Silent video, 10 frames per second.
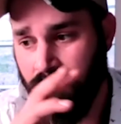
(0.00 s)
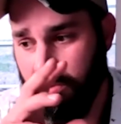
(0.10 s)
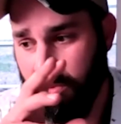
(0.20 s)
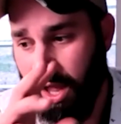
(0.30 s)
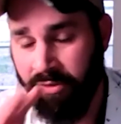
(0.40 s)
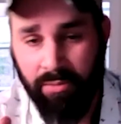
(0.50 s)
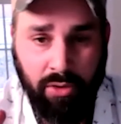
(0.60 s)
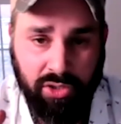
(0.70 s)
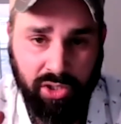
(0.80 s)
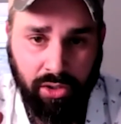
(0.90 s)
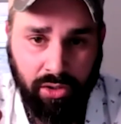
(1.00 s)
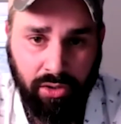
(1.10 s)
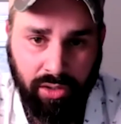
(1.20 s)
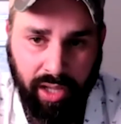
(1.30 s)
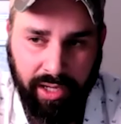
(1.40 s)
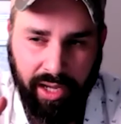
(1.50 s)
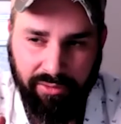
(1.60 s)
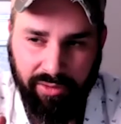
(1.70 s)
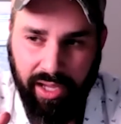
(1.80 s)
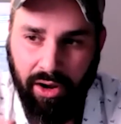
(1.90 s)
have an emotional, like kind of
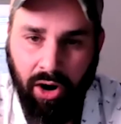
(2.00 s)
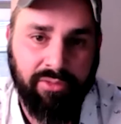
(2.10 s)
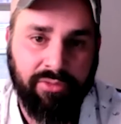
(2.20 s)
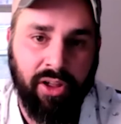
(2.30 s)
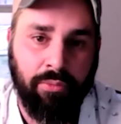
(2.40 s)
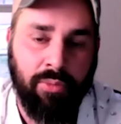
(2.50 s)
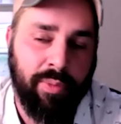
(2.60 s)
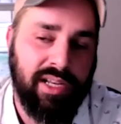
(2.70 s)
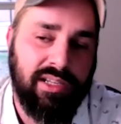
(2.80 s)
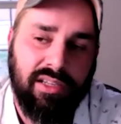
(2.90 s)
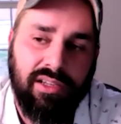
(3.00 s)
like heartfelt moment.